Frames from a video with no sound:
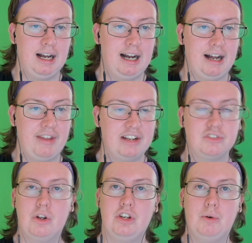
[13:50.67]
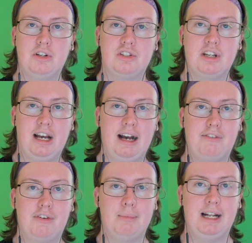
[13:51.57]
uh, that is going to do it uh,
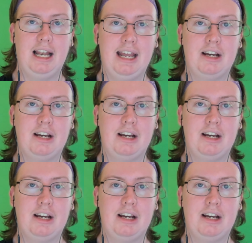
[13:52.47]
for me today.